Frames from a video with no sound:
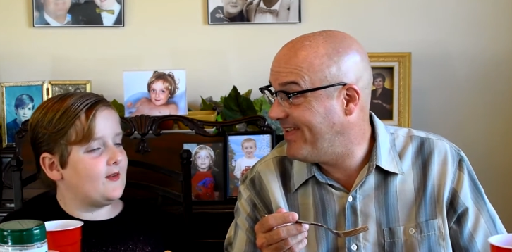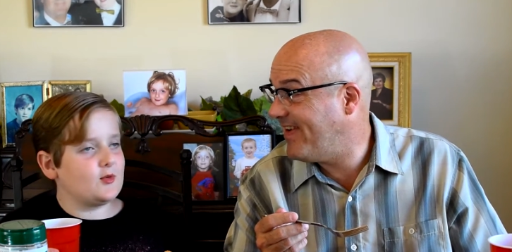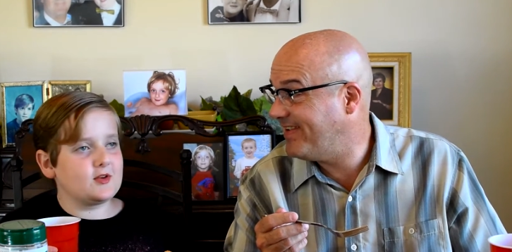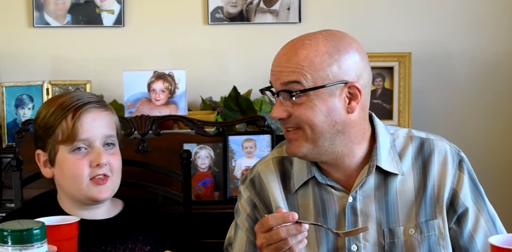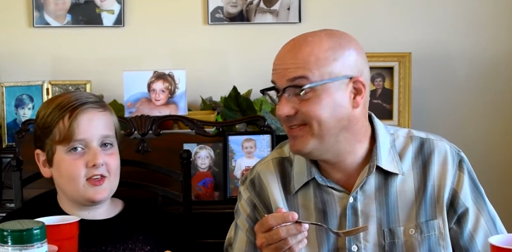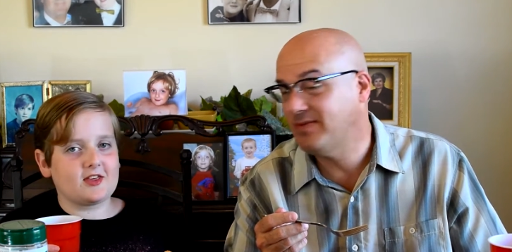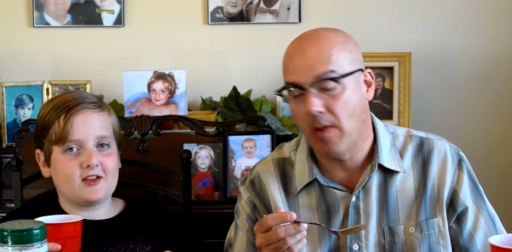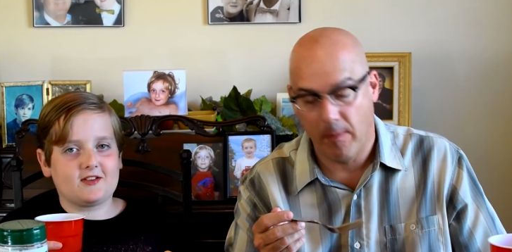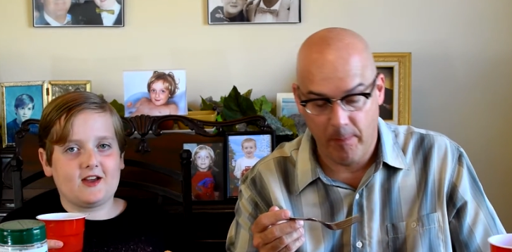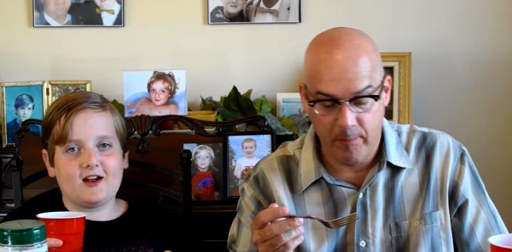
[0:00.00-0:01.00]
Speaker 1: everyone
Speaker 2: says
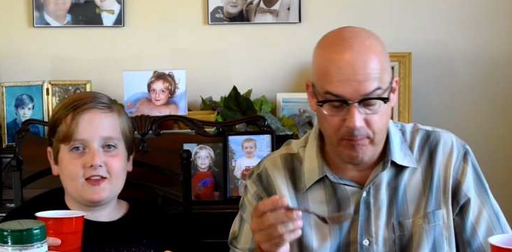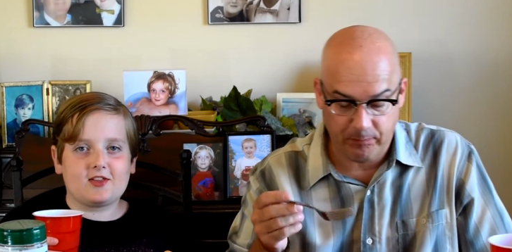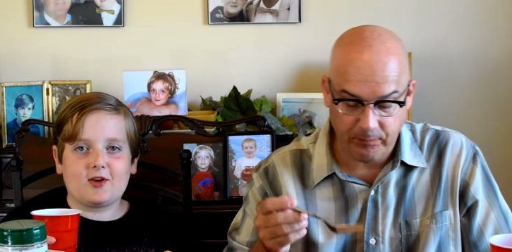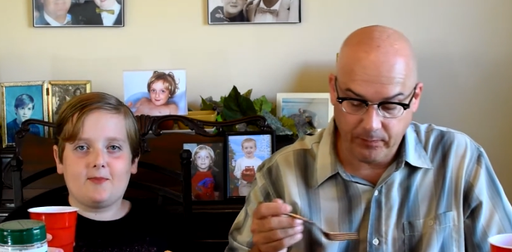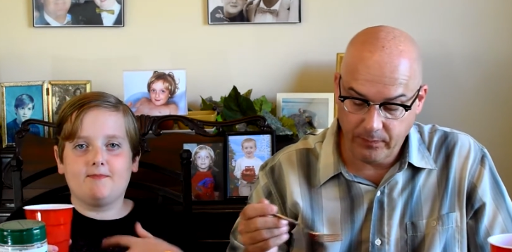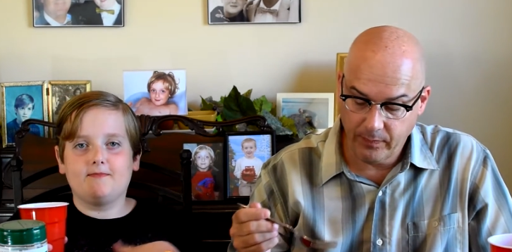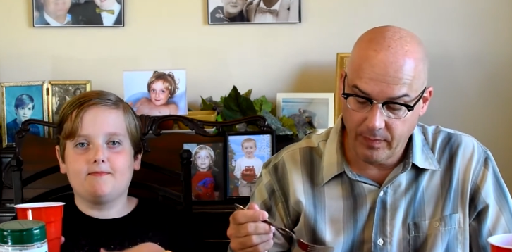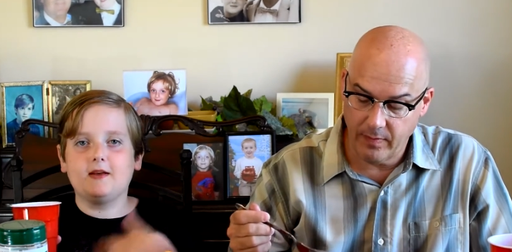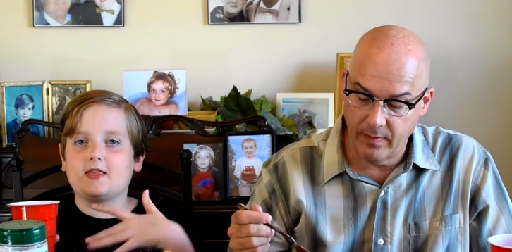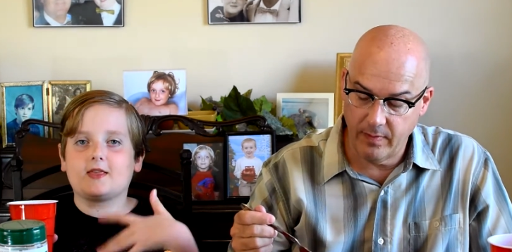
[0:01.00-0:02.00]
that Italians go
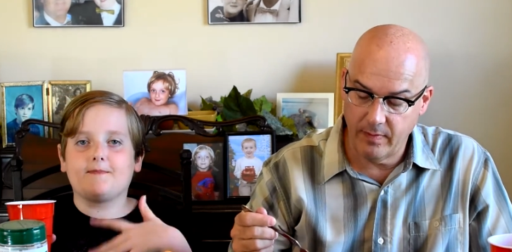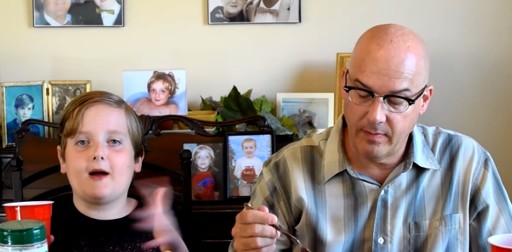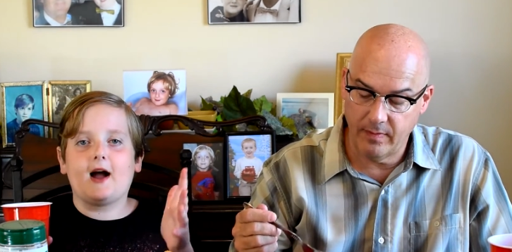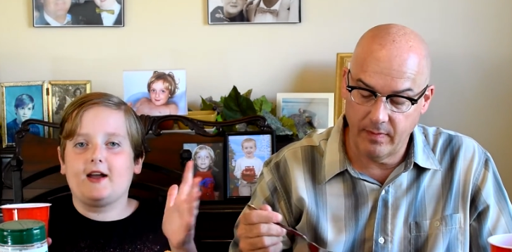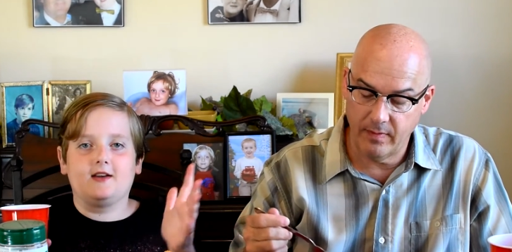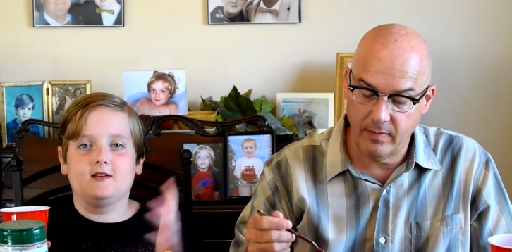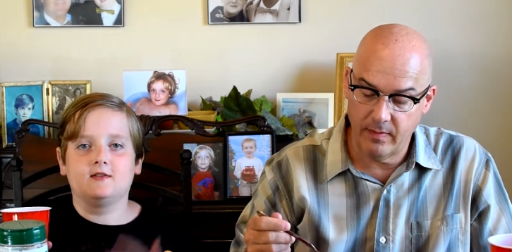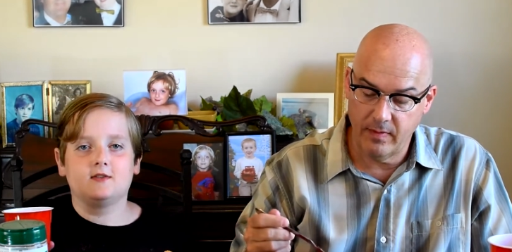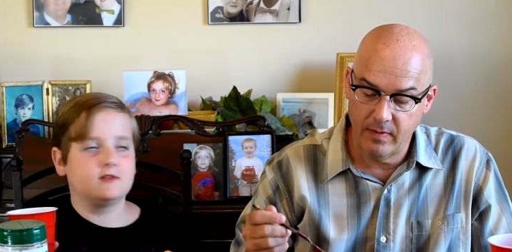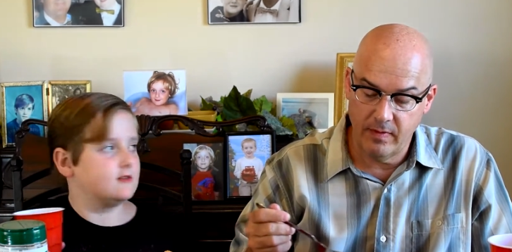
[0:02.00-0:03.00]
pizza pie.
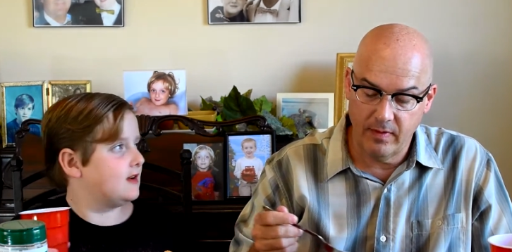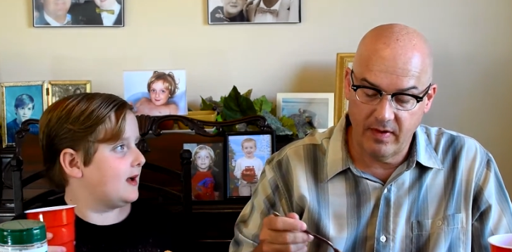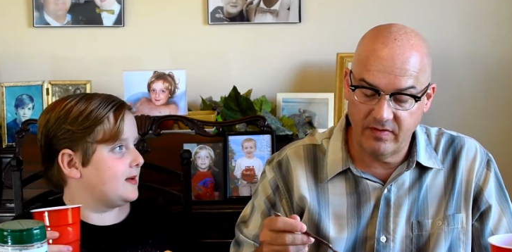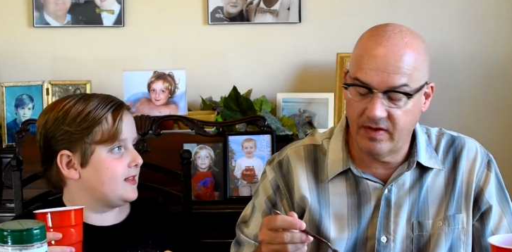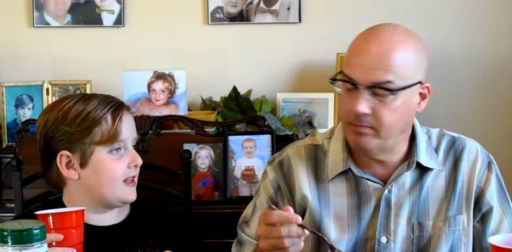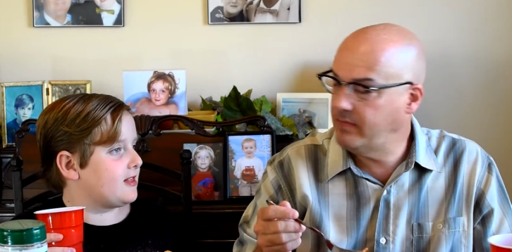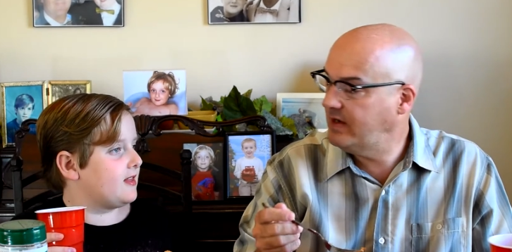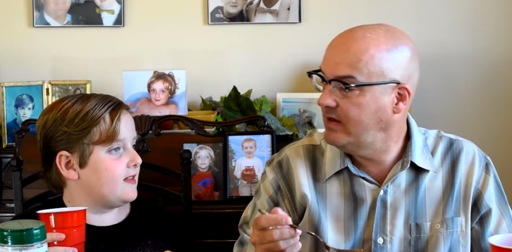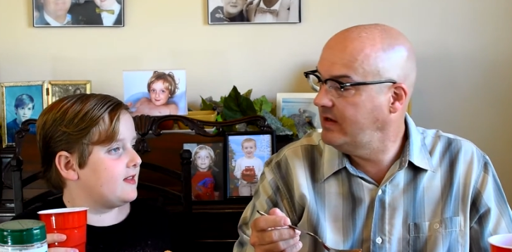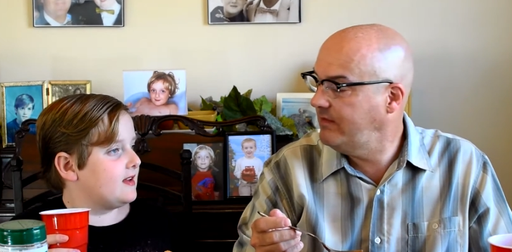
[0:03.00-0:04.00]
Speaker 1: I, I mean, said
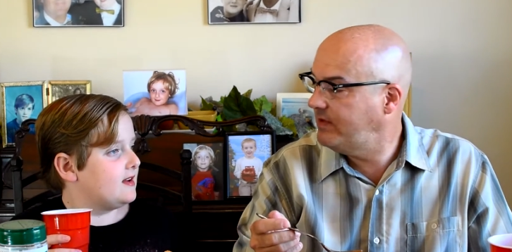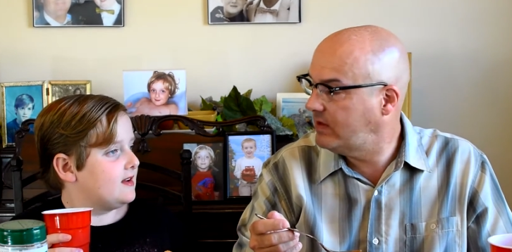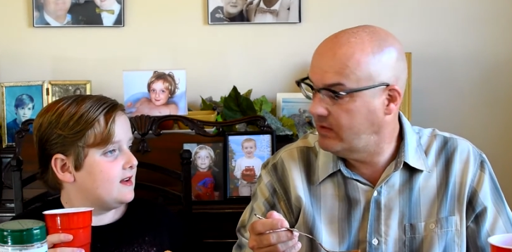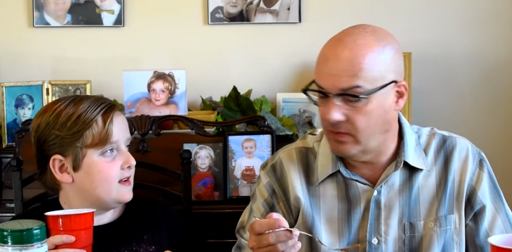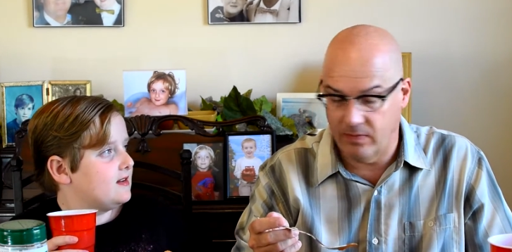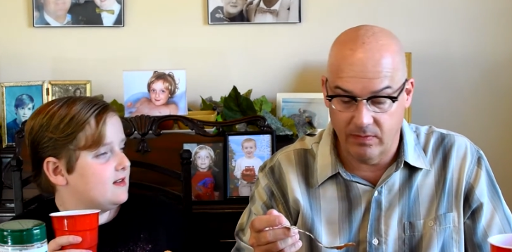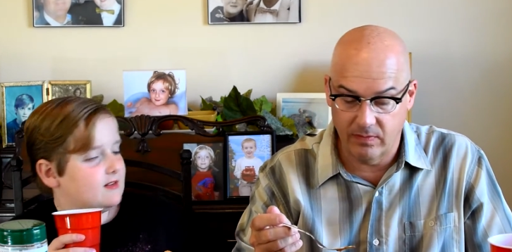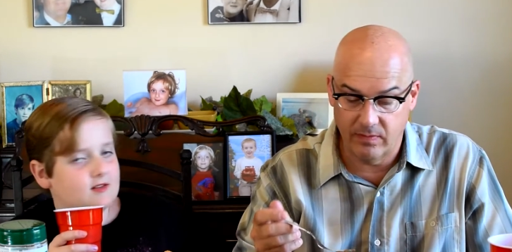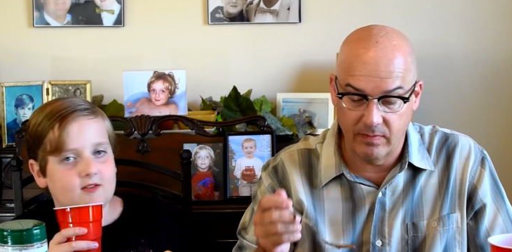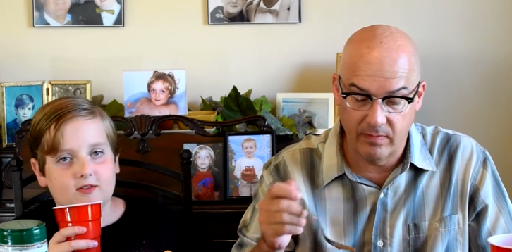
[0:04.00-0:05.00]
that's...
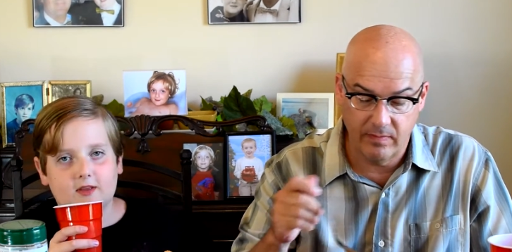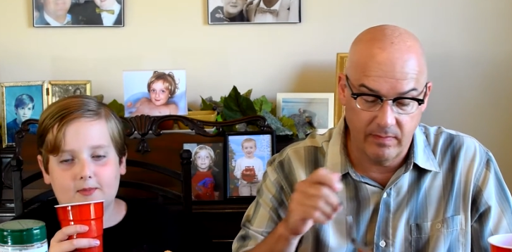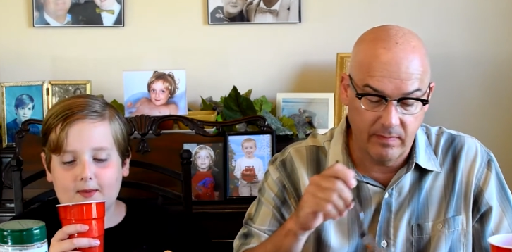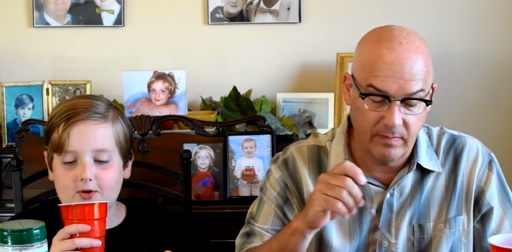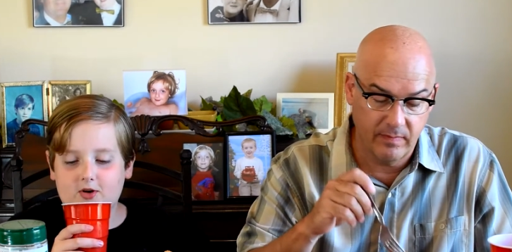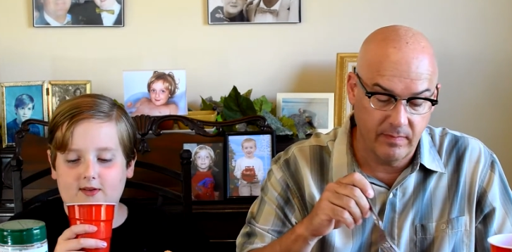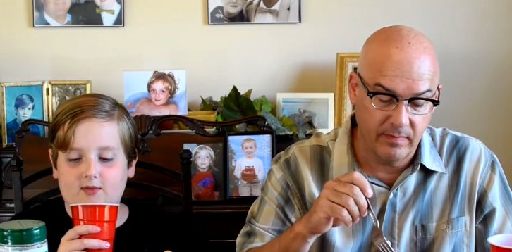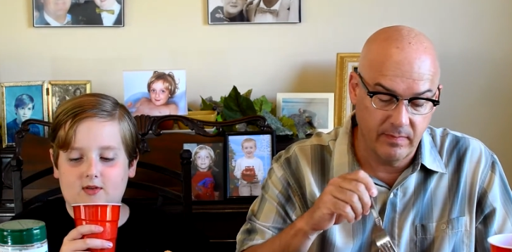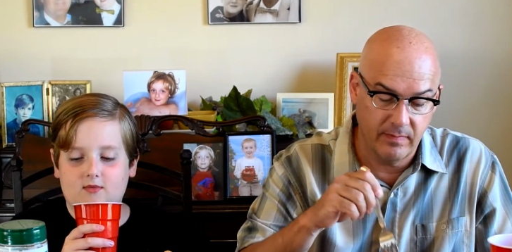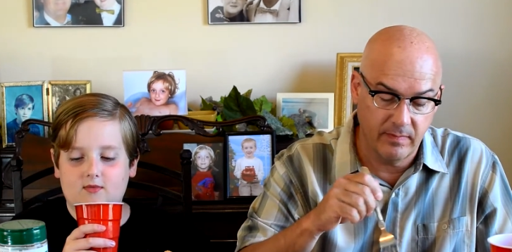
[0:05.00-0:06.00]
magnifico.
Speaker 2: They probably don't
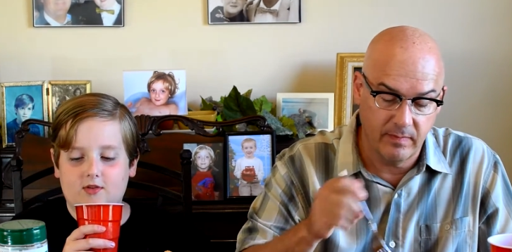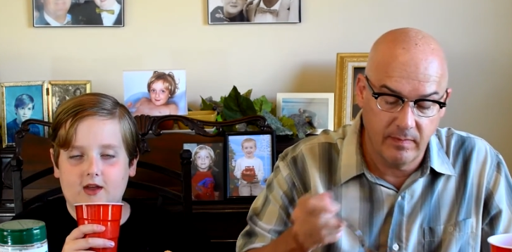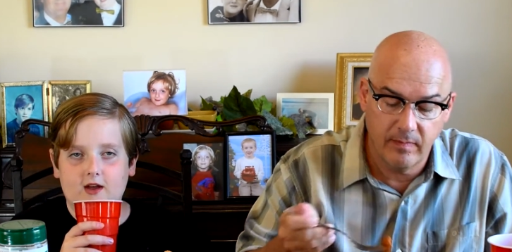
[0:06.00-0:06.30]
even say